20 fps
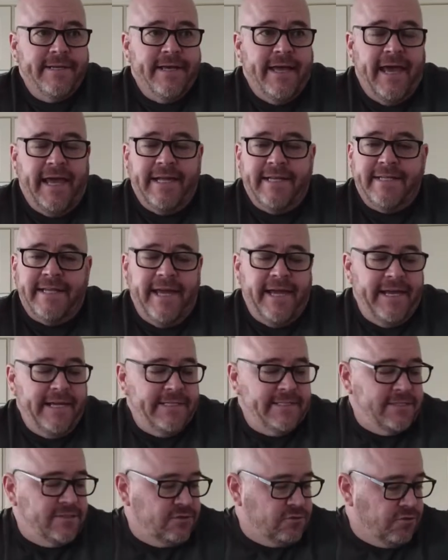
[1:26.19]
8
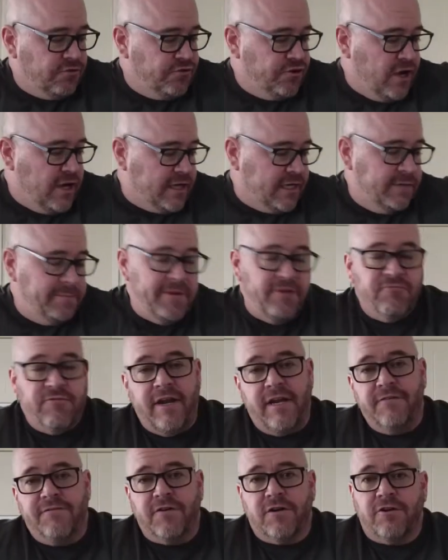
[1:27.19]
days, and so they're not going to be
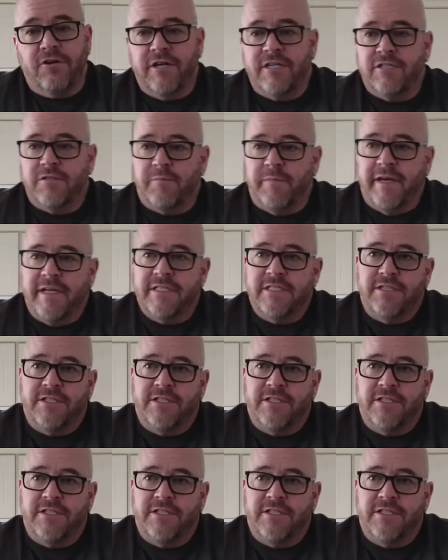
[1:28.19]
ready for Christmas.